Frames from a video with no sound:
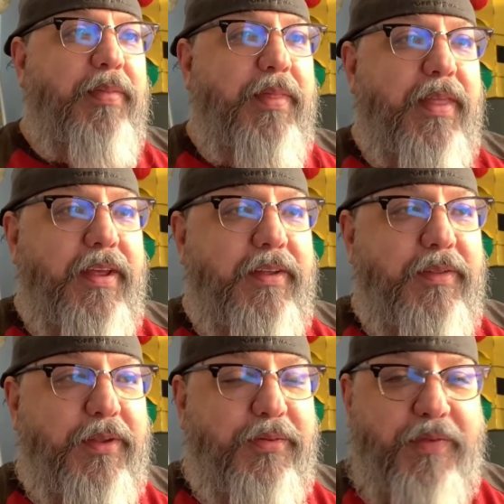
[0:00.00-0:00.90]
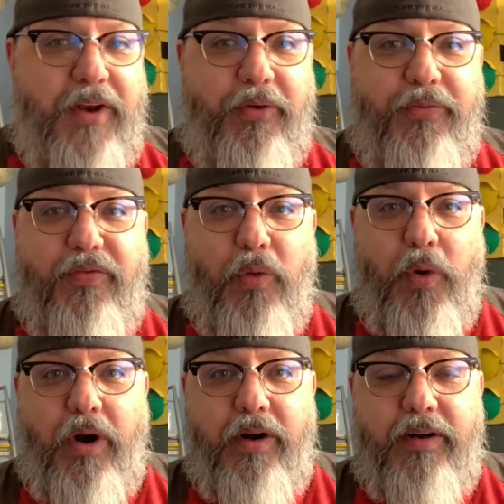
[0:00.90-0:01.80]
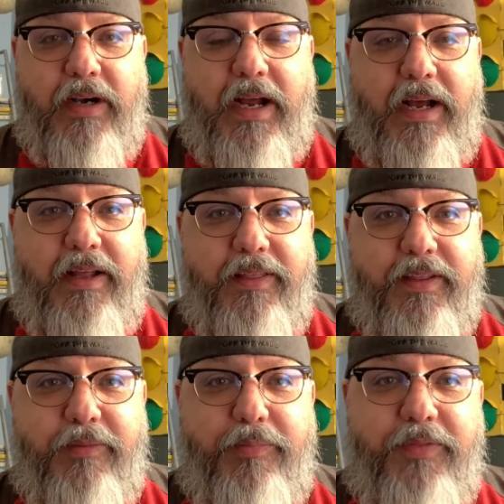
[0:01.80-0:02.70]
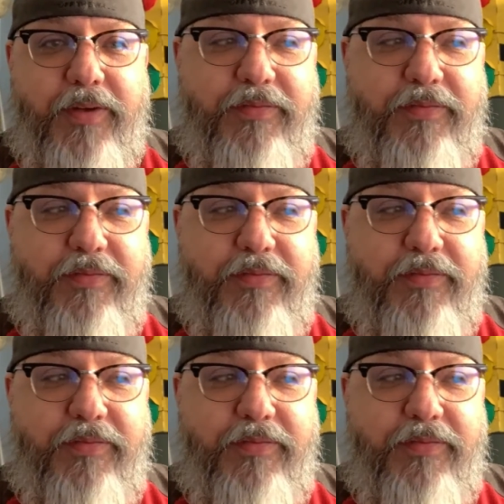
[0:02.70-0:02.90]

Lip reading: the funnel for the